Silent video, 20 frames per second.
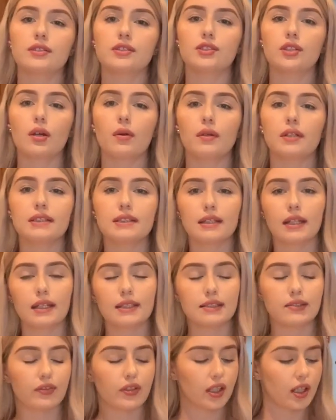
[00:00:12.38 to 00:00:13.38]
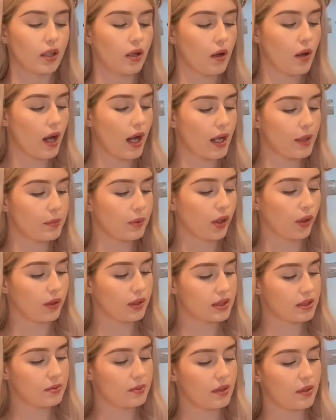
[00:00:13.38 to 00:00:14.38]
So in today's video, I'm going
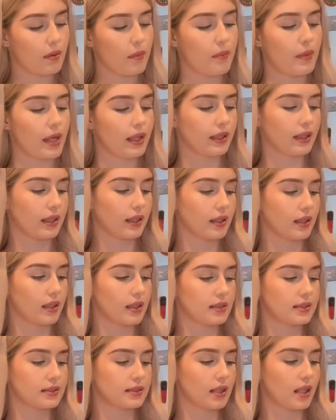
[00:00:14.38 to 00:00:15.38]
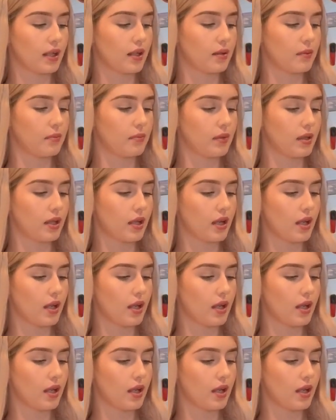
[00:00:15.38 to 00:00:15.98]
to be making some,